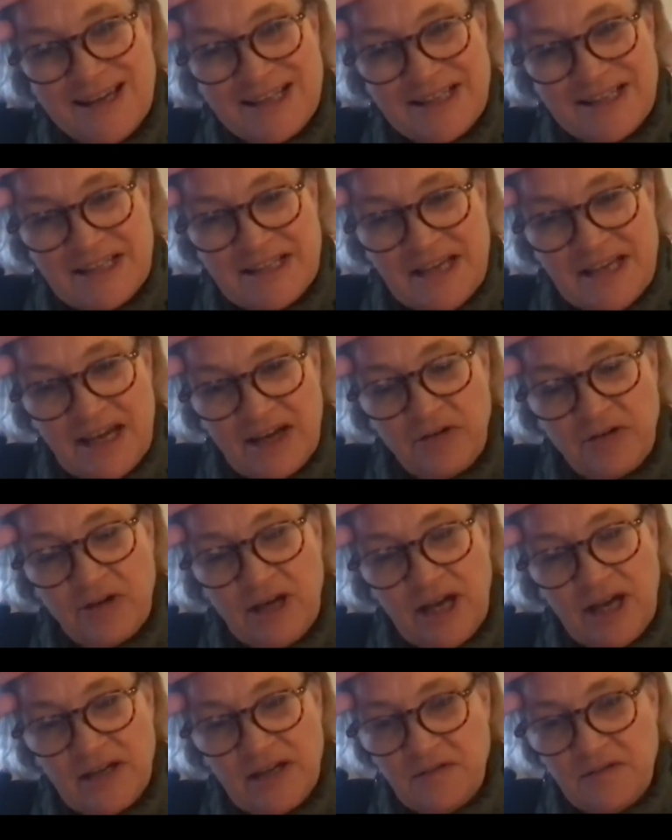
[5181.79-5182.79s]

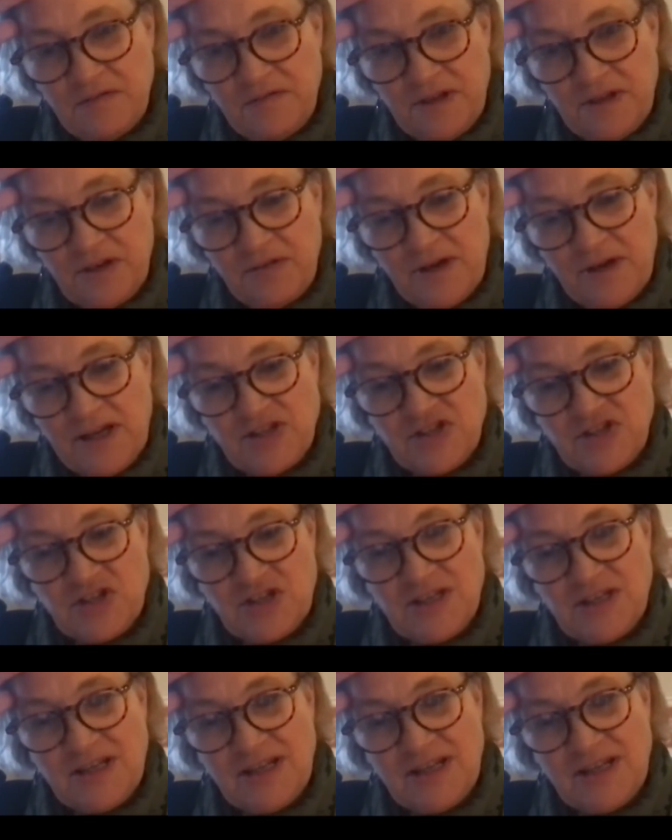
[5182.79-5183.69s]
disaggregated federation,